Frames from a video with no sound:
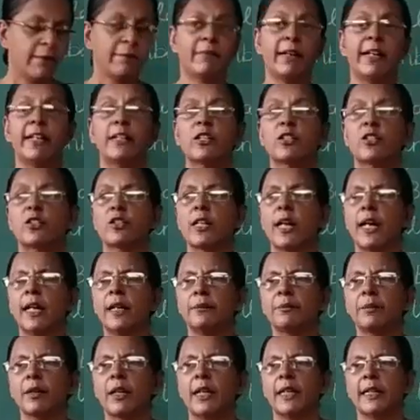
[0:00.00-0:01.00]
Weight is
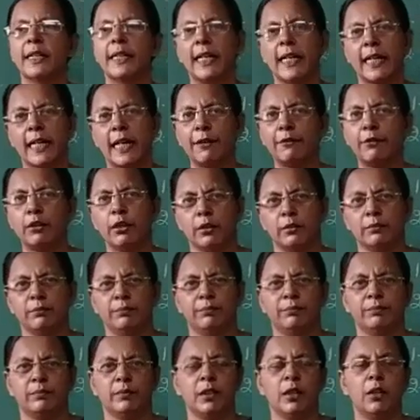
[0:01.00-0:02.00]
the
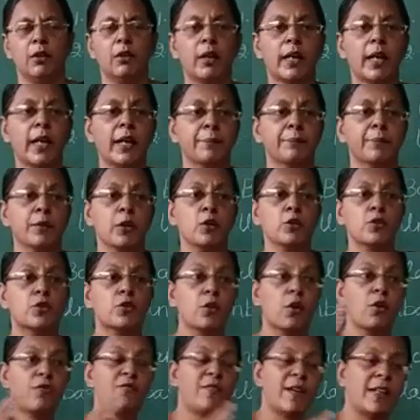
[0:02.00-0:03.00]
derived. Okay,
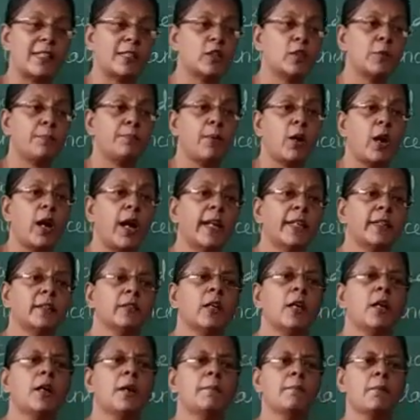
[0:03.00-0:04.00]
so first
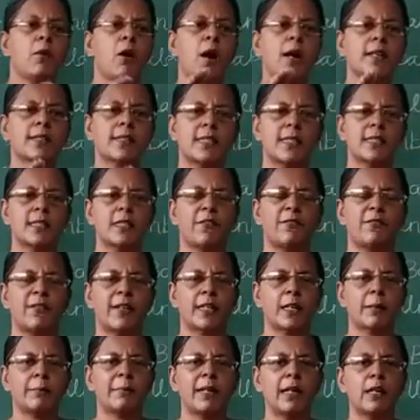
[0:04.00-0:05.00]
point, mass is the
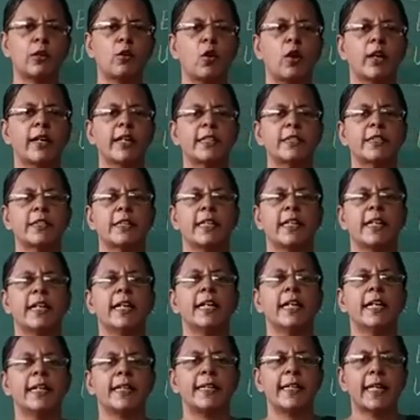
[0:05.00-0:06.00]
fundamental quantity.